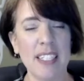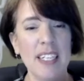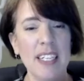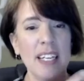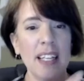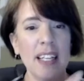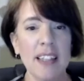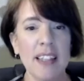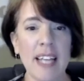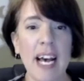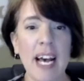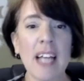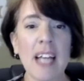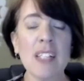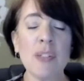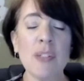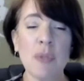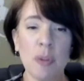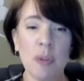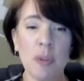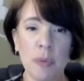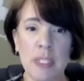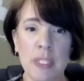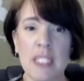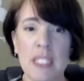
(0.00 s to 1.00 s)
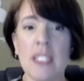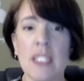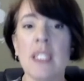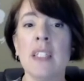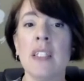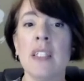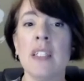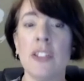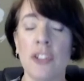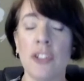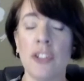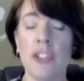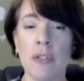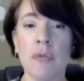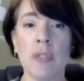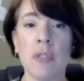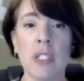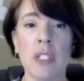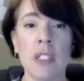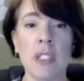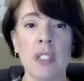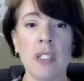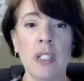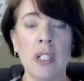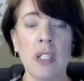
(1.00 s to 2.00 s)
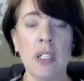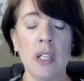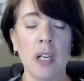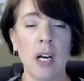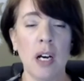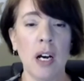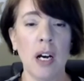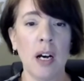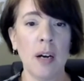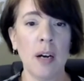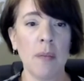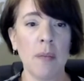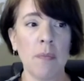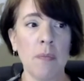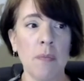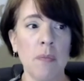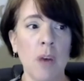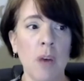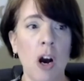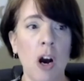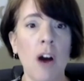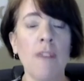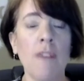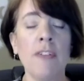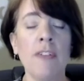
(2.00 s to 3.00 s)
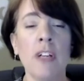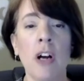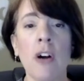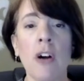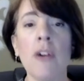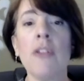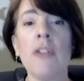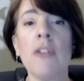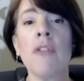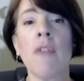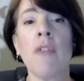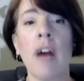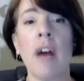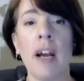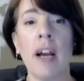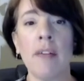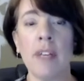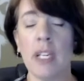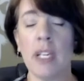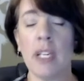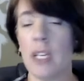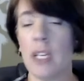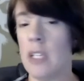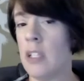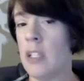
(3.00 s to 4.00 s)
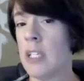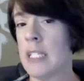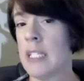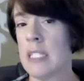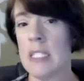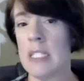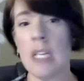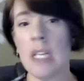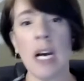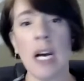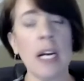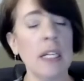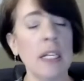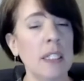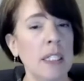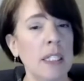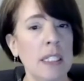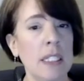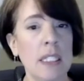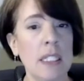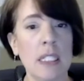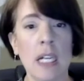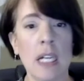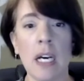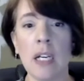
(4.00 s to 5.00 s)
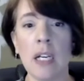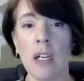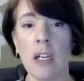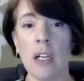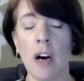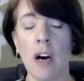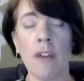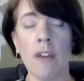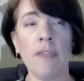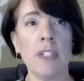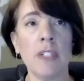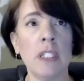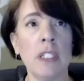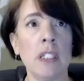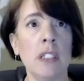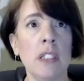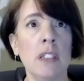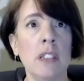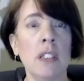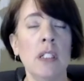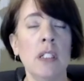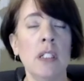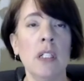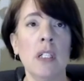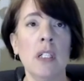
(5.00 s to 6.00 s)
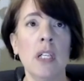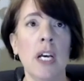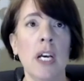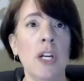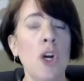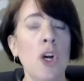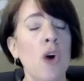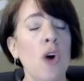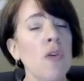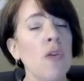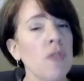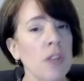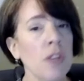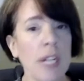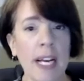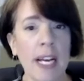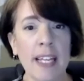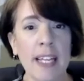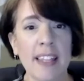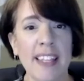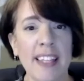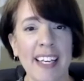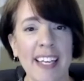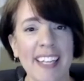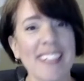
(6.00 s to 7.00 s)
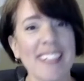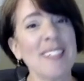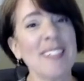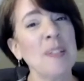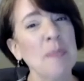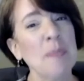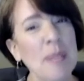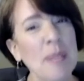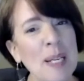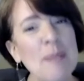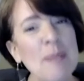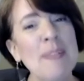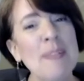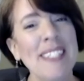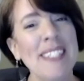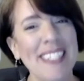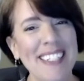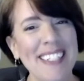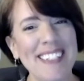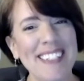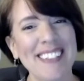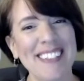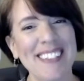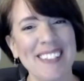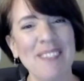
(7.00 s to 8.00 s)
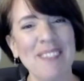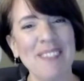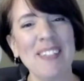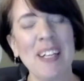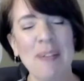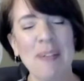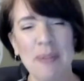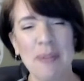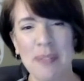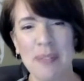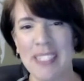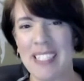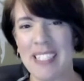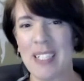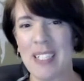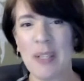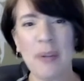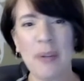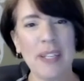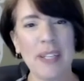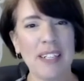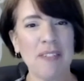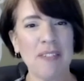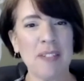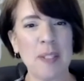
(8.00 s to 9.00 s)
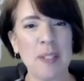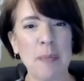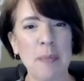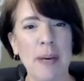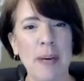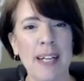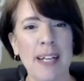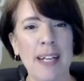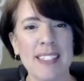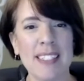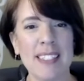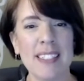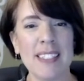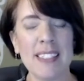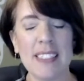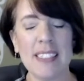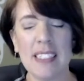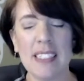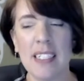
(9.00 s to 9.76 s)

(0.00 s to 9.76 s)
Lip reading: that's where we see that children often are thriving. And look, it's not often an overnight thing. Sometimes it is. Sometimes we get quick responses.